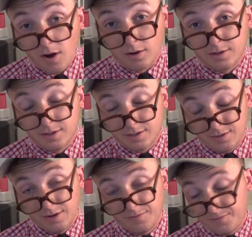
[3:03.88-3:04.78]
of our
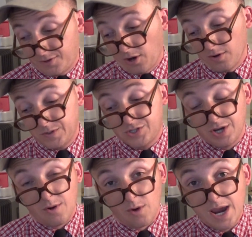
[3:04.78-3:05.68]
current
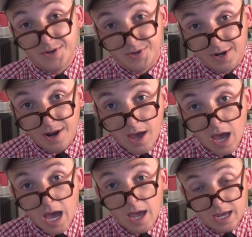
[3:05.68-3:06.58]
generation,
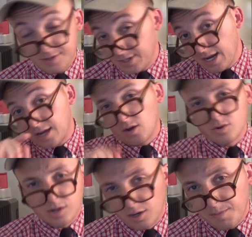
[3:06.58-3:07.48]
it it
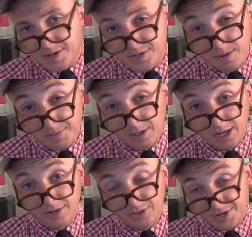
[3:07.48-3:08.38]
goes a little bit something
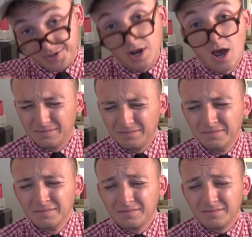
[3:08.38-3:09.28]
like this.
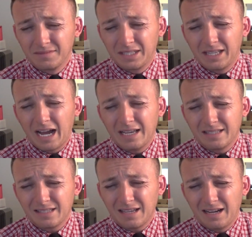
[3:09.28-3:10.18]

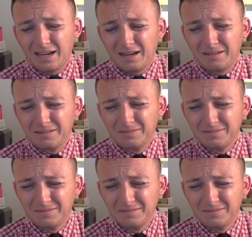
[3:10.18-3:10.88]
Guys, uh,